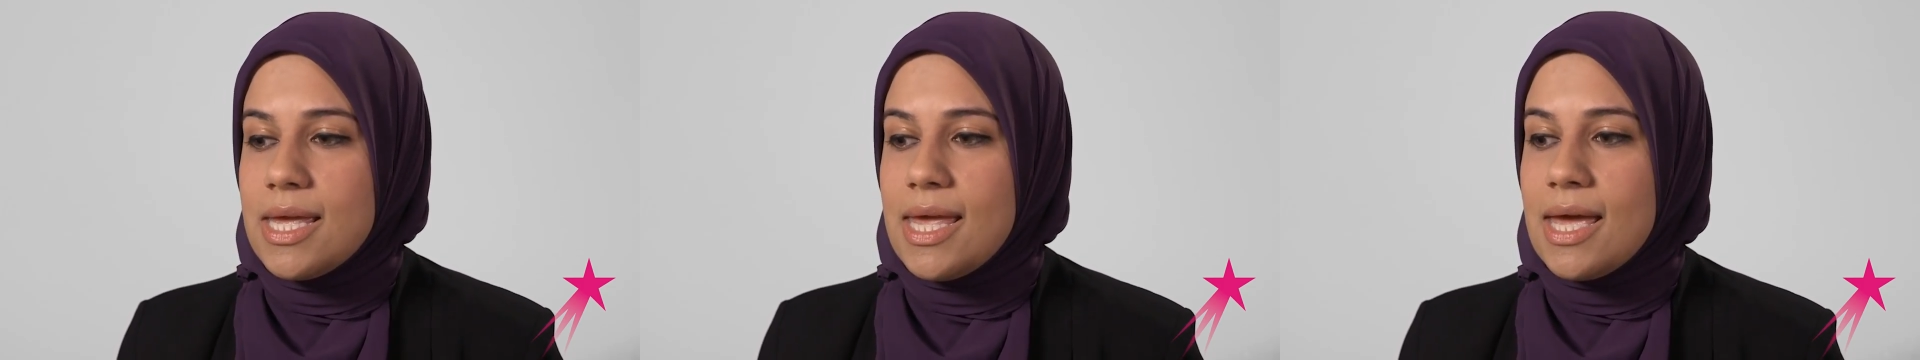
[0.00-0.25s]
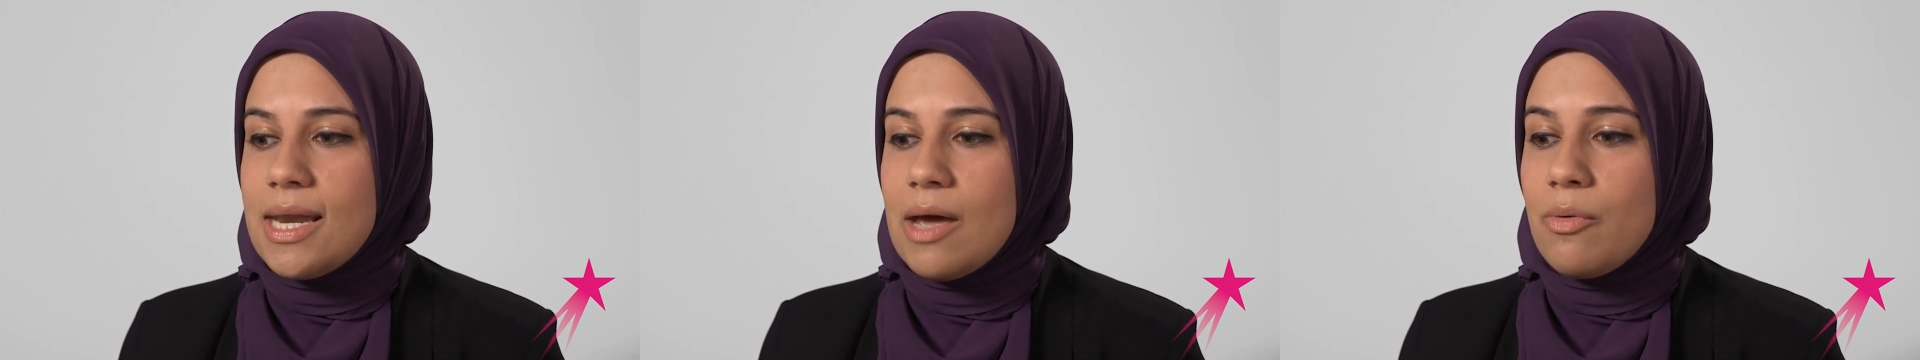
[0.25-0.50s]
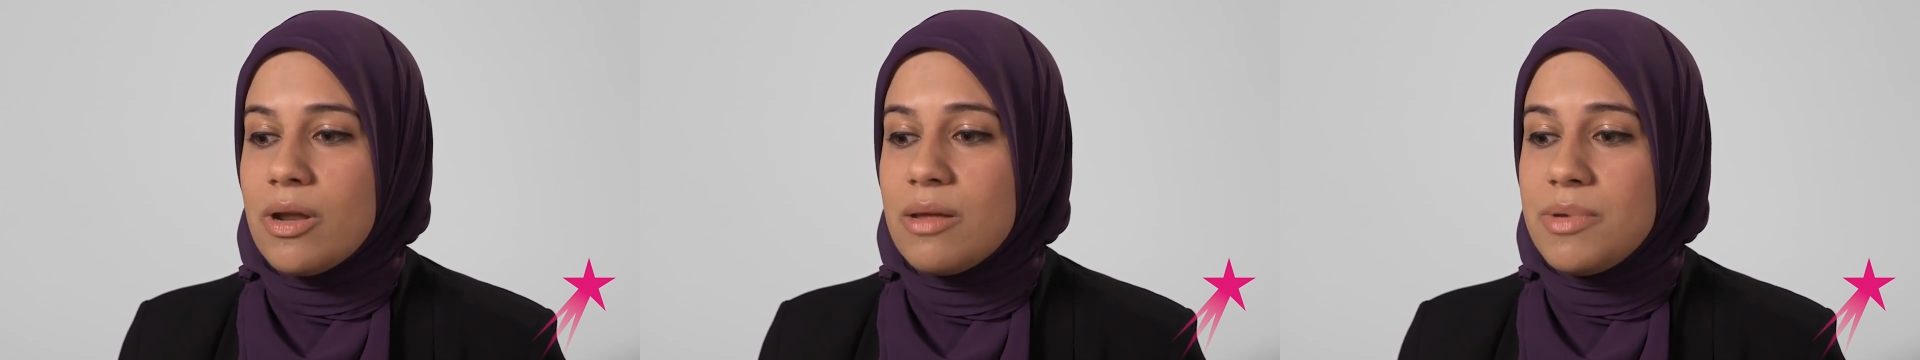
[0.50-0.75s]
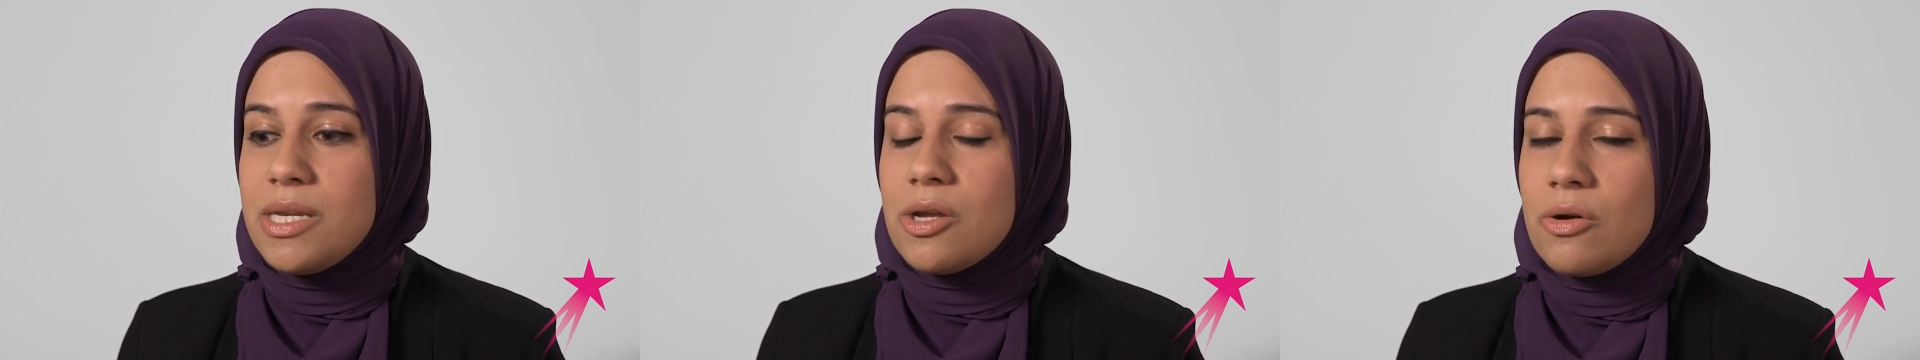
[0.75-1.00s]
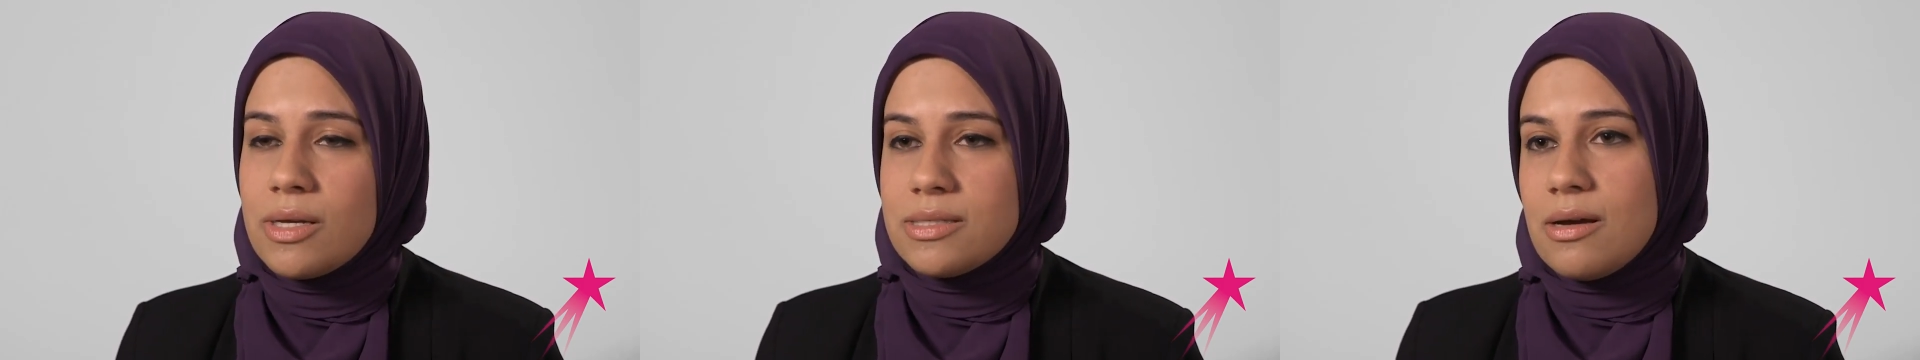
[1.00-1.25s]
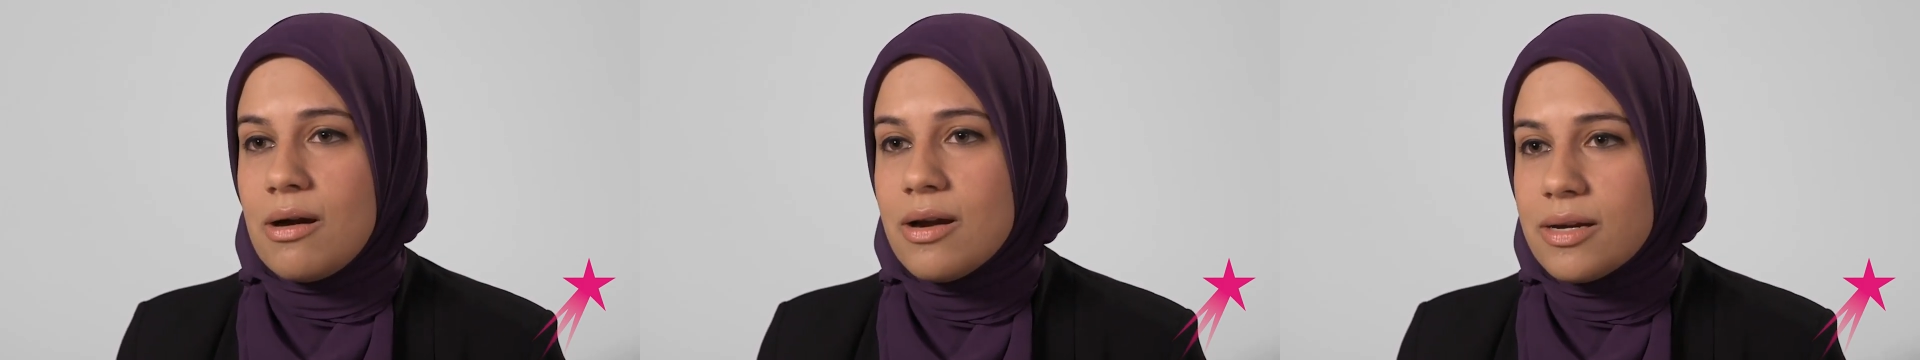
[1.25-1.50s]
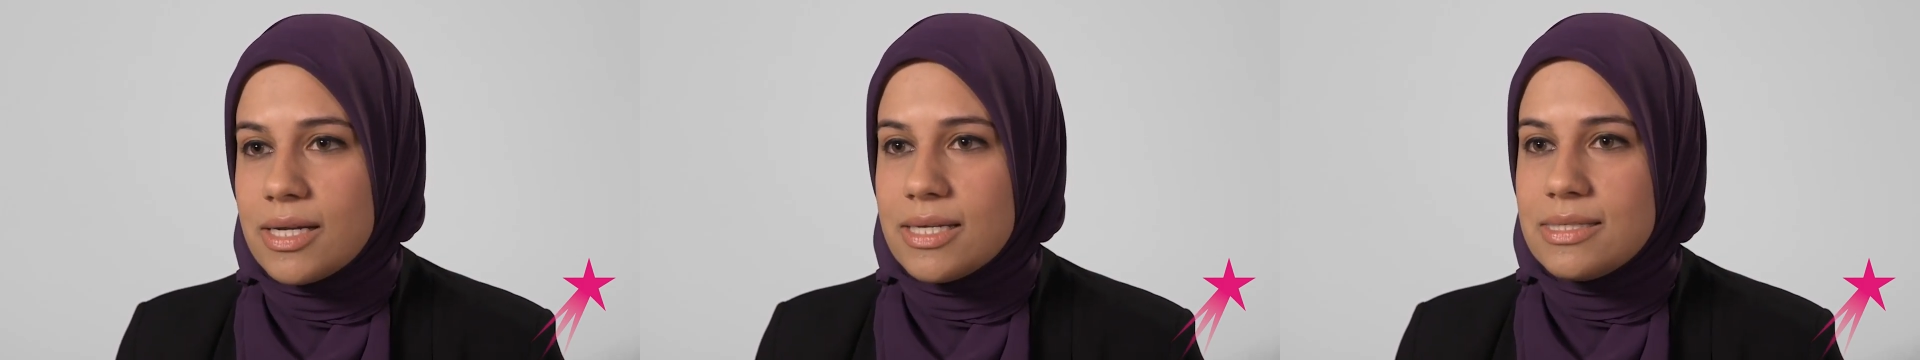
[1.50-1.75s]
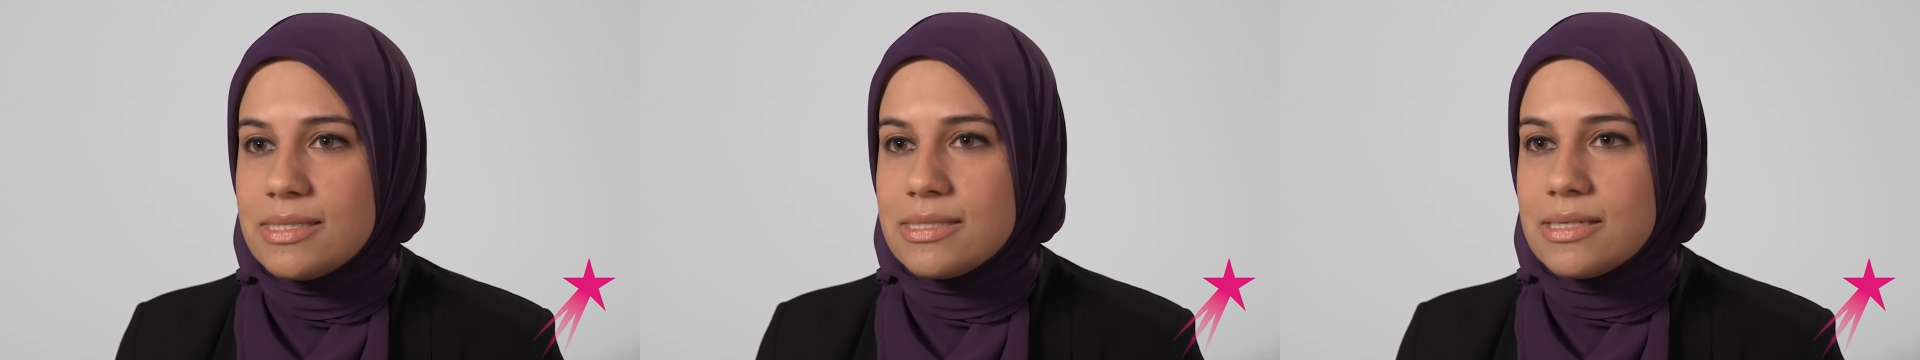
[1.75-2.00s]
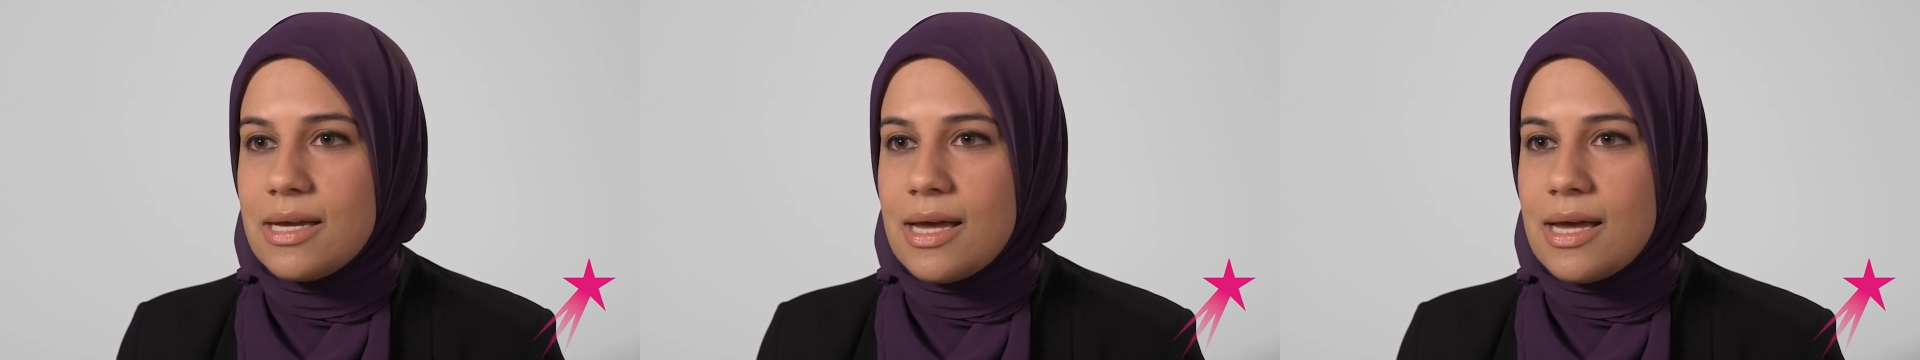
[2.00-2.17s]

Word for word: And I want to be known as an artist.